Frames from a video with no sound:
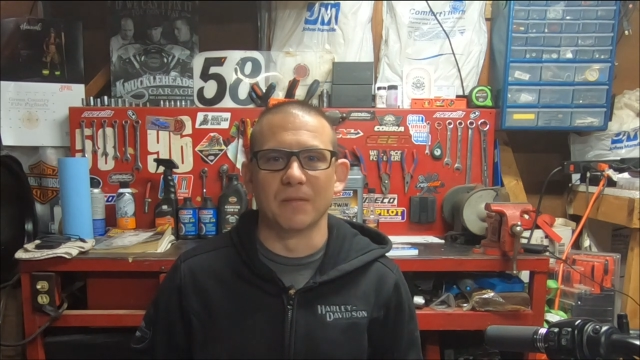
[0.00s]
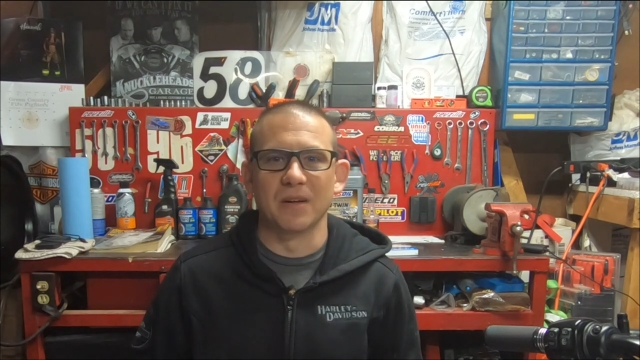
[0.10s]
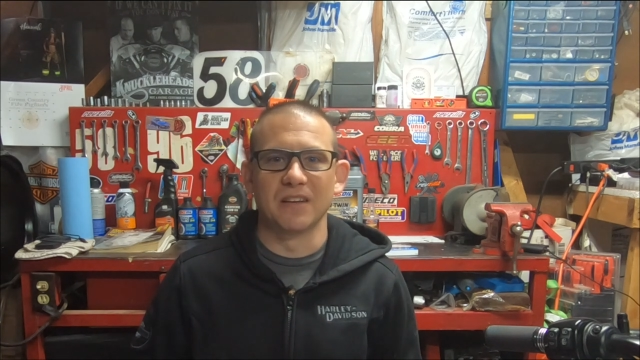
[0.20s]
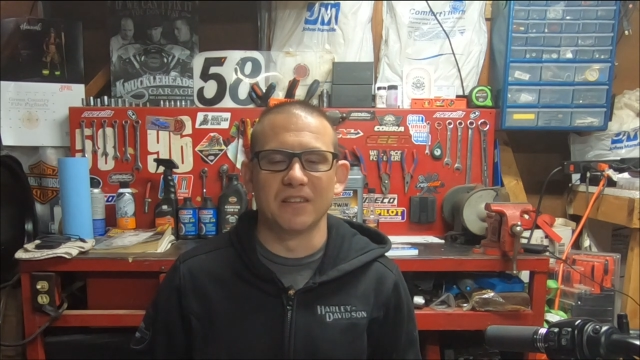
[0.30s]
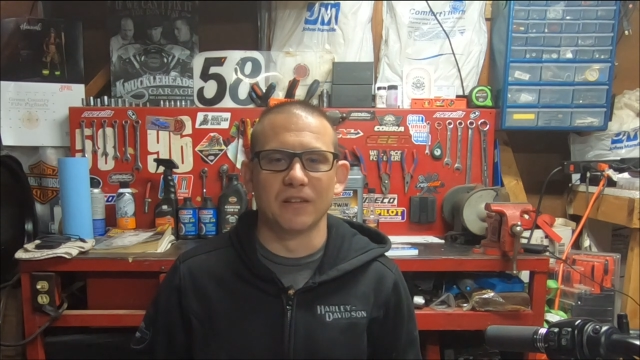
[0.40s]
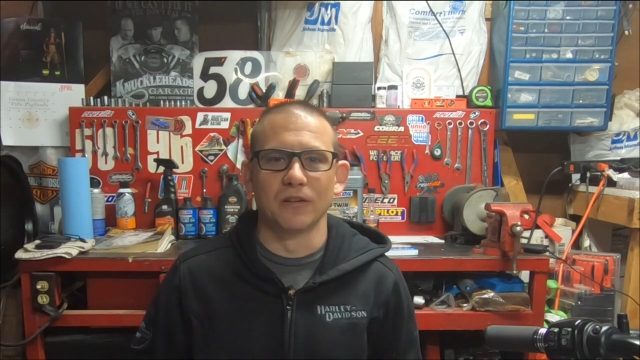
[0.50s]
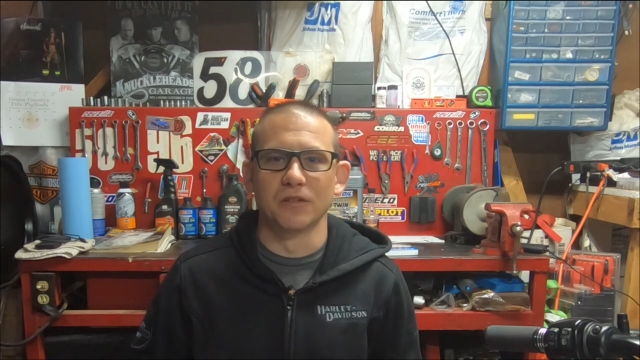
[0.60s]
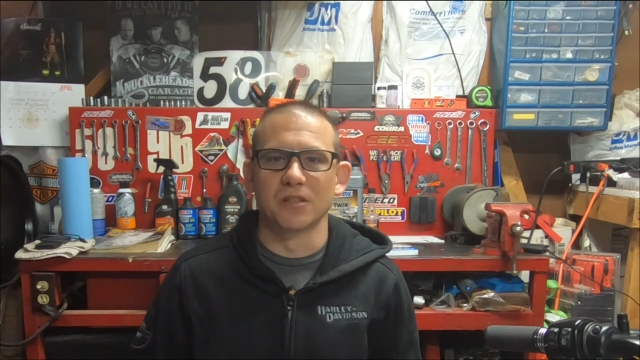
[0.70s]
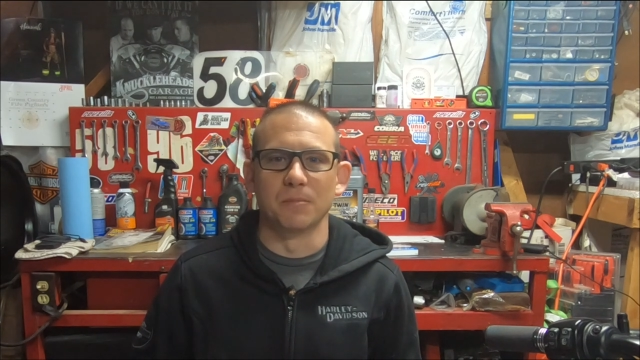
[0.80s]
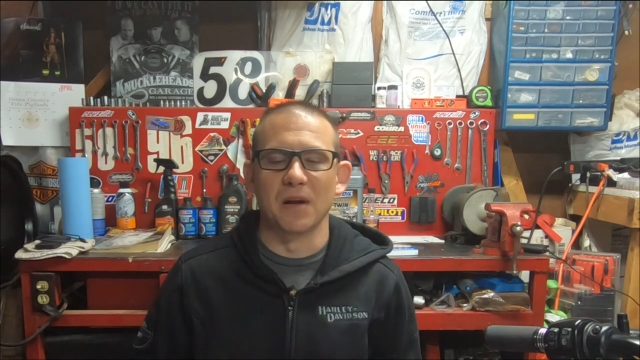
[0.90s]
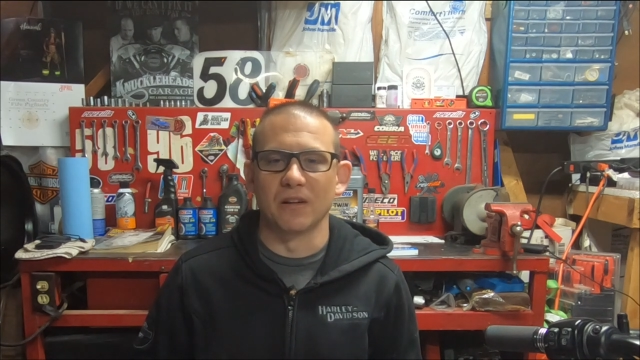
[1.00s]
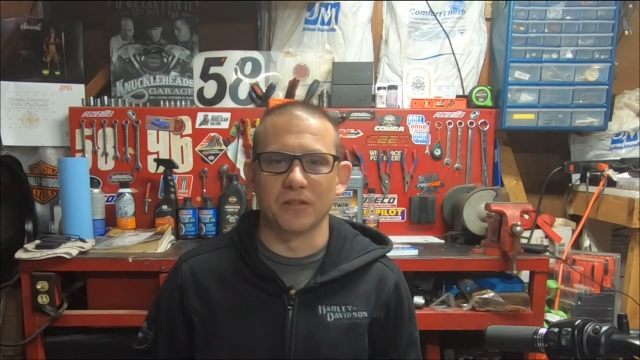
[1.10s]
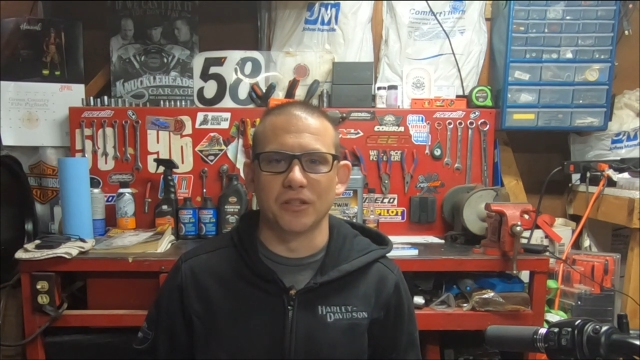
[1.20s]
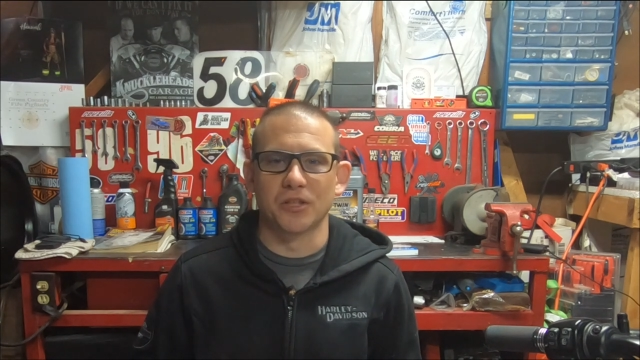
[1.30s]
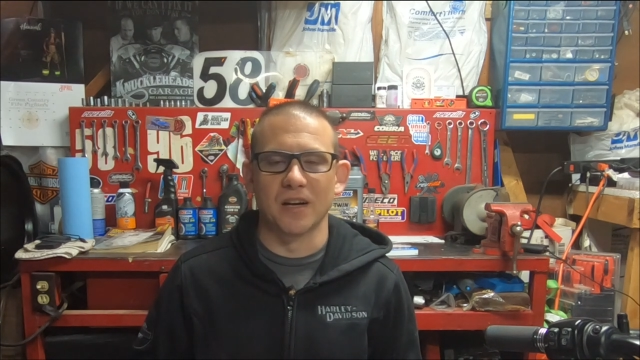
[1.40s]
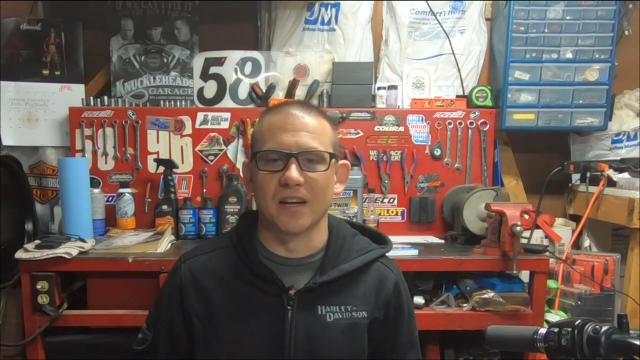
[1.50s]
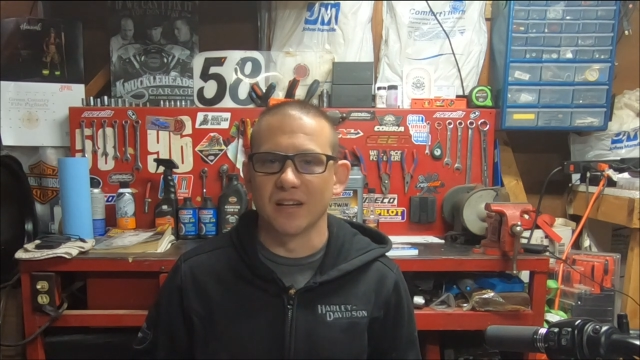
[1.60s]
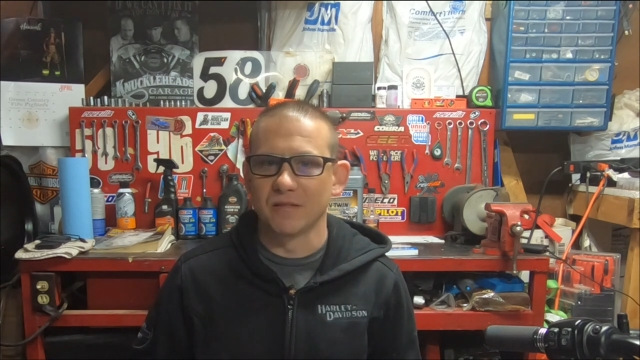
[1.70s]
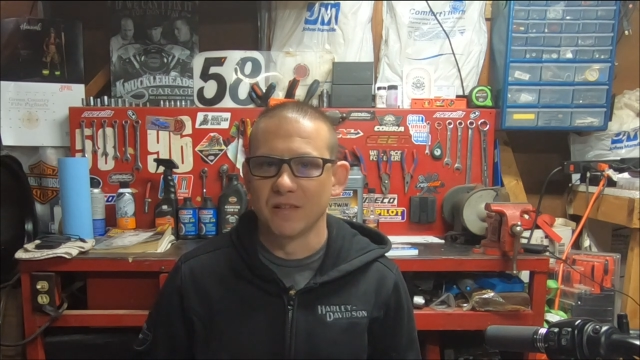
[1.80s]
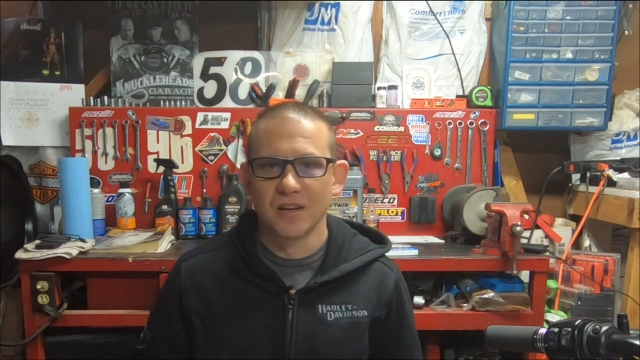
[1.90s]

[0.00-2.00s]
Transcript: I mean, you lose the belt, you shred it,